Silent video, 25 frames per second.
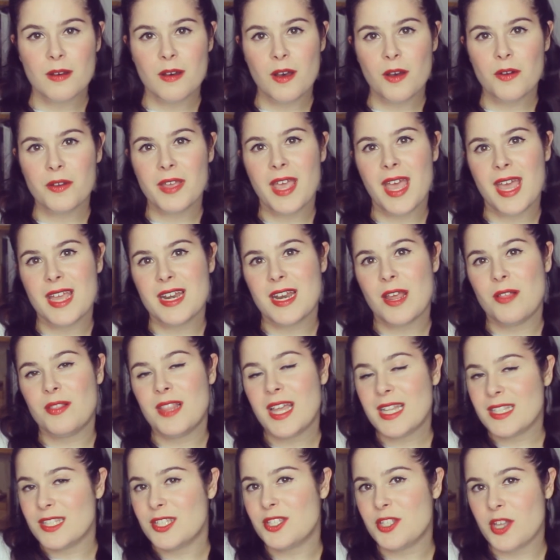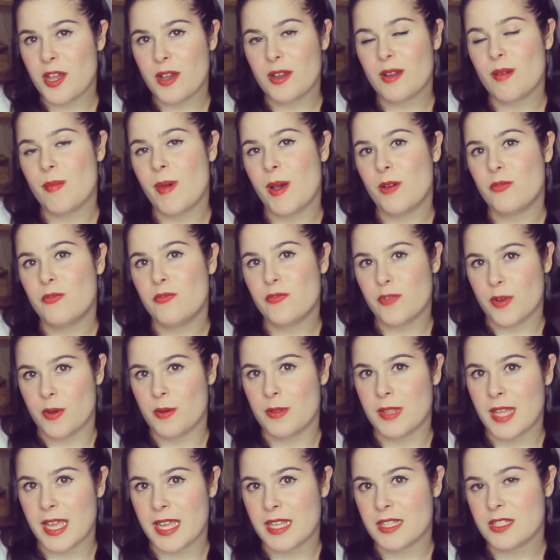Okay, now let's talk about
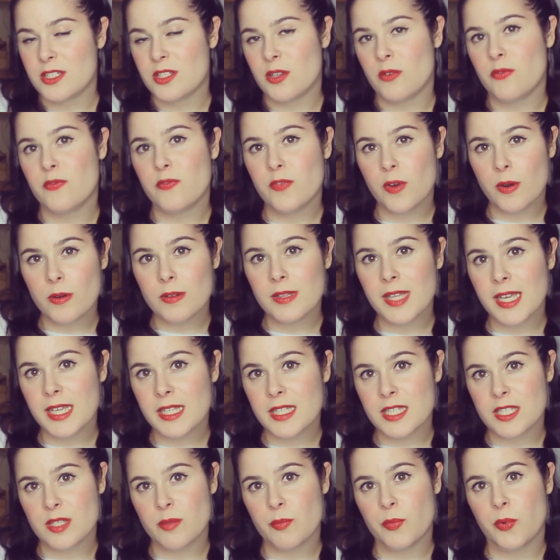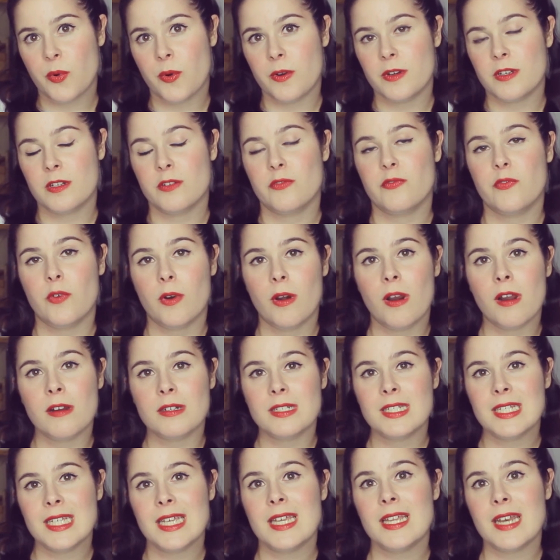folate. So folate is important for
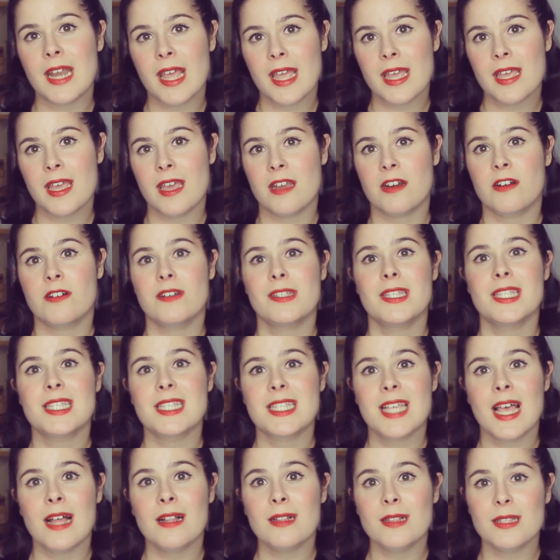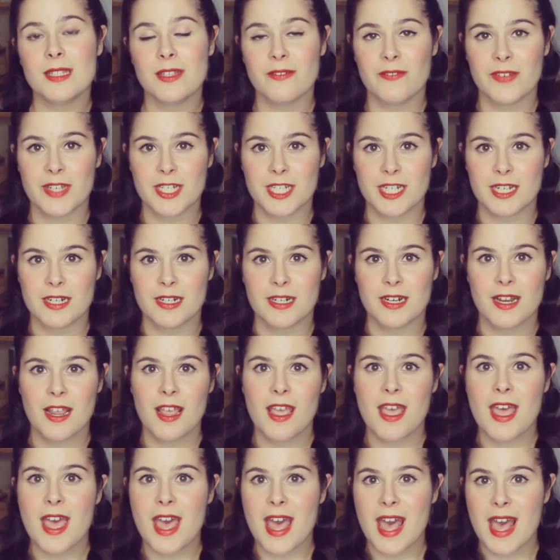our DNA and our cell division,
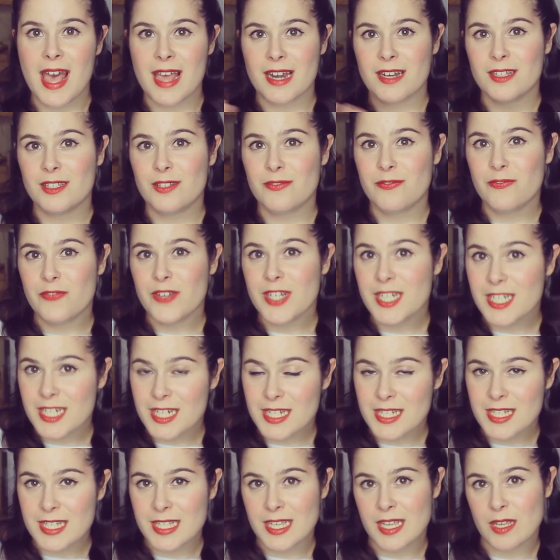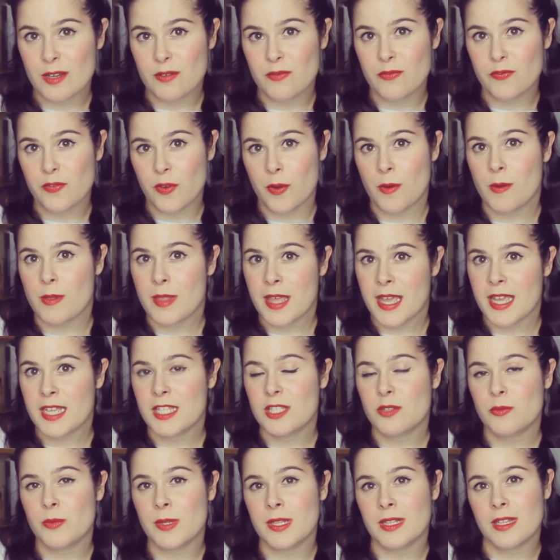and a deficiency in
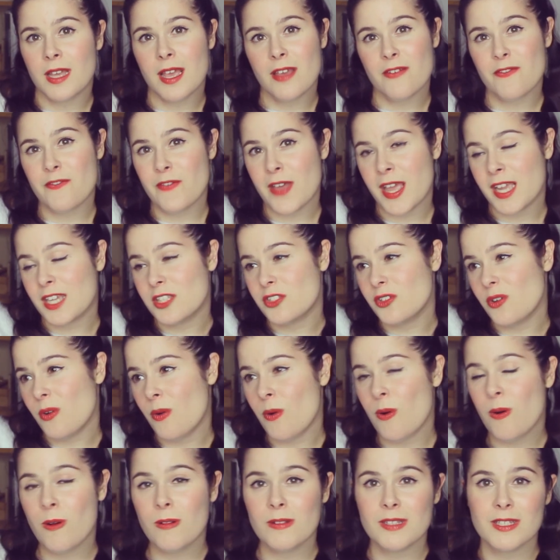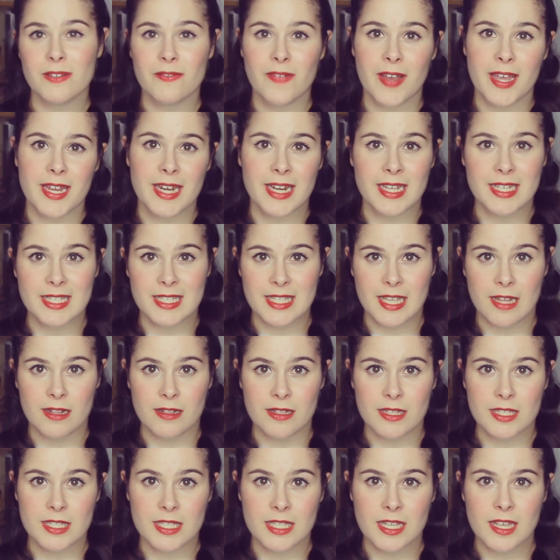folate will affect all dividing
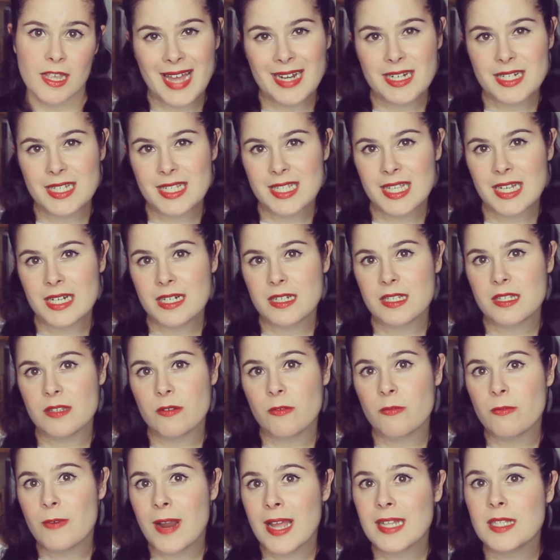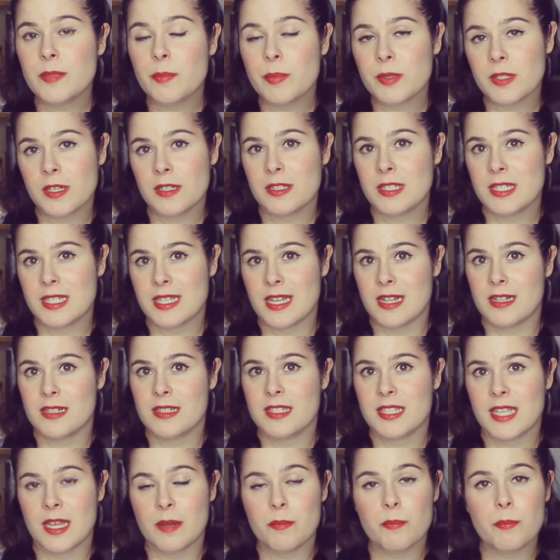cells. And since red blood
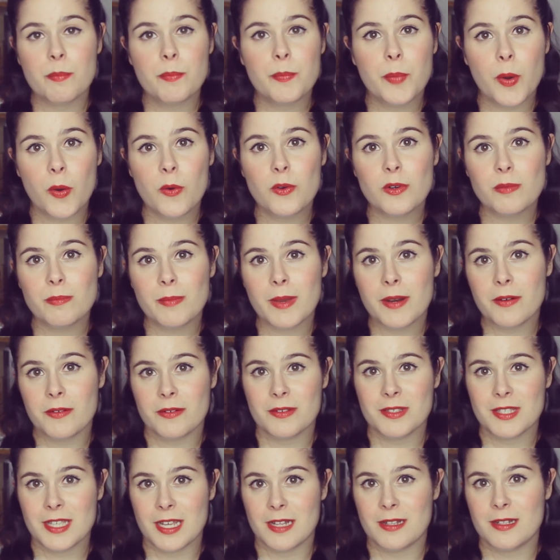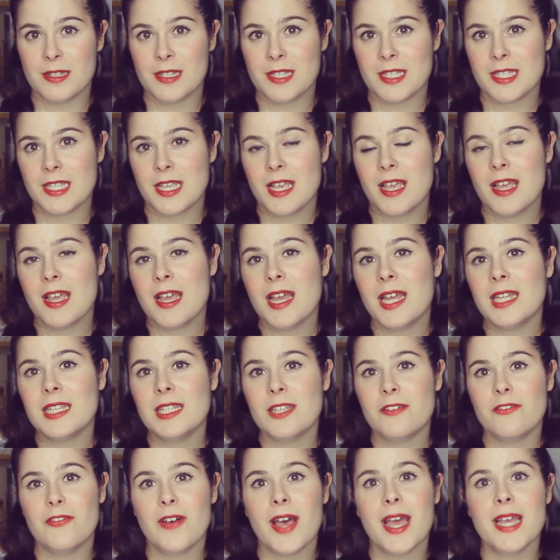cells and bone marrow cells
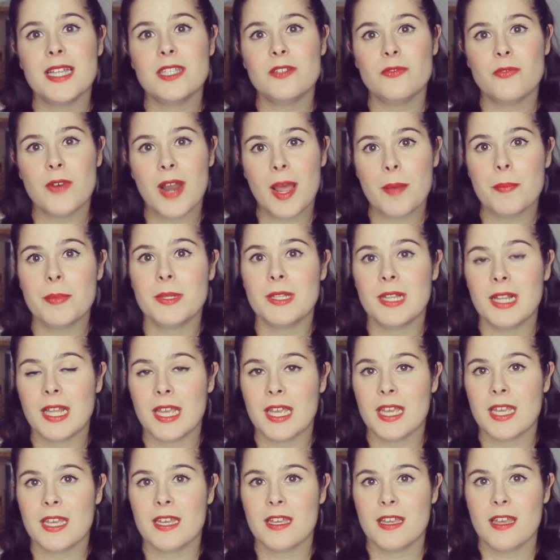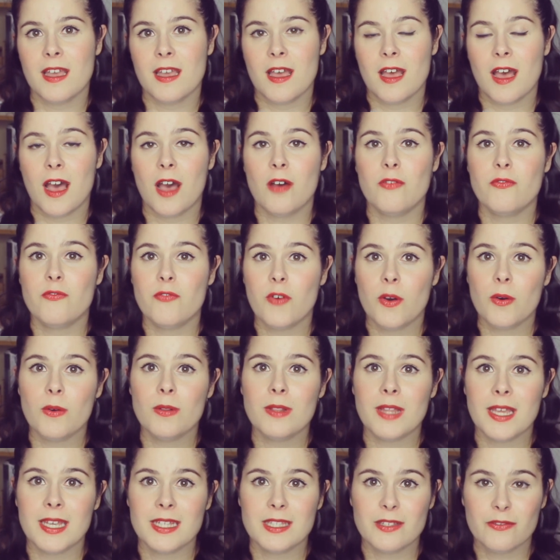divide rapidly, a
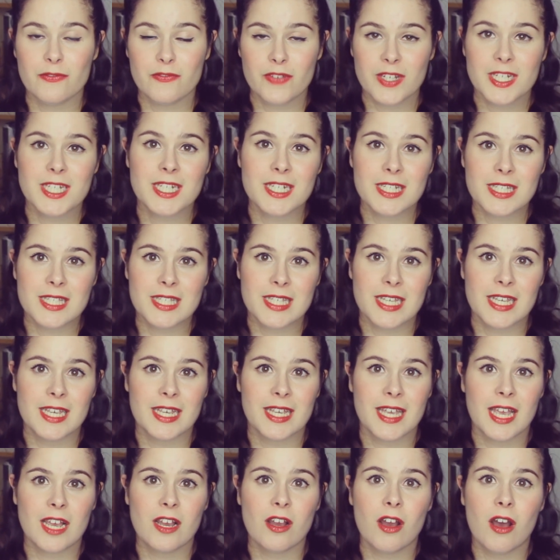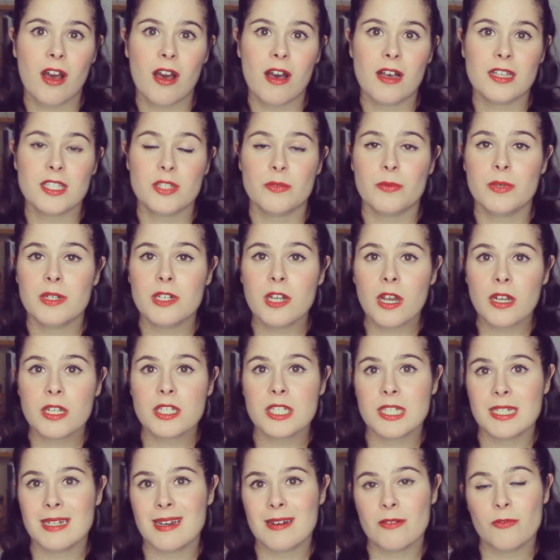folate deficiency can cause a
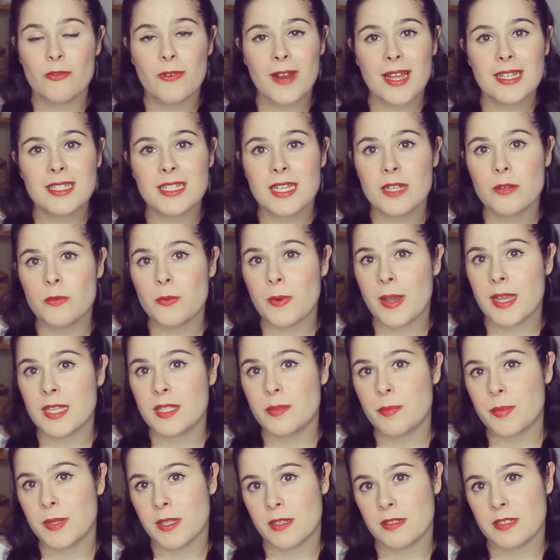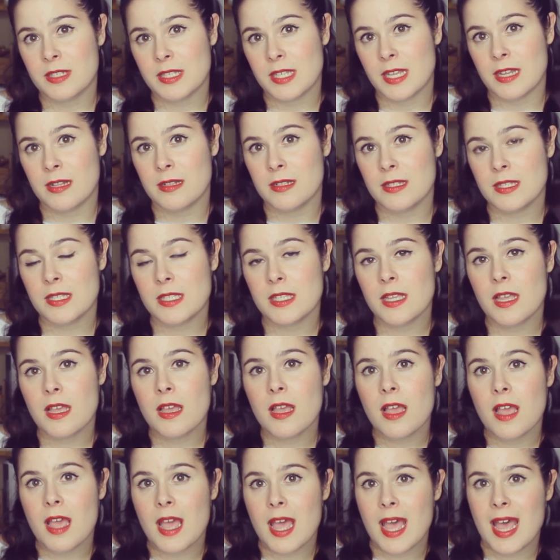reduction in red and white blood cells,
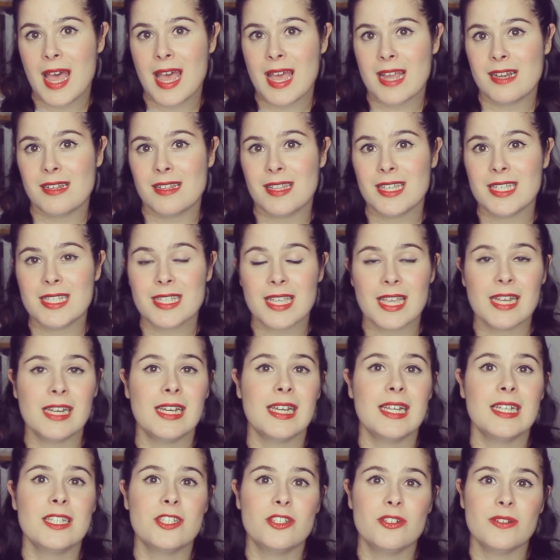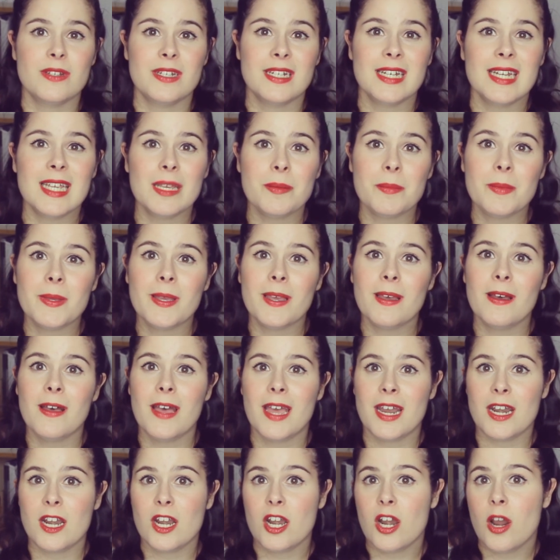and this can lead to anemia
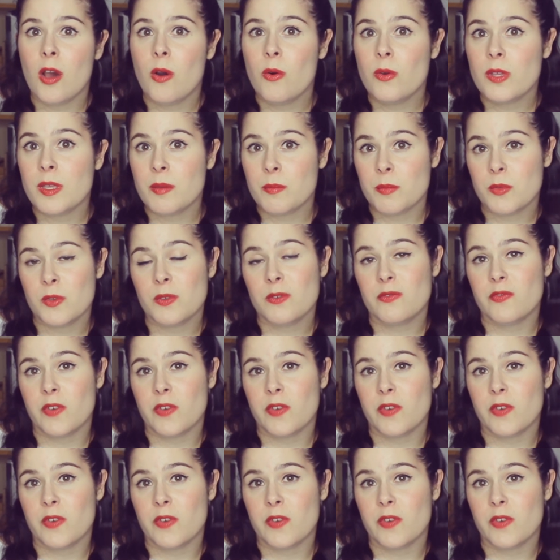and low immune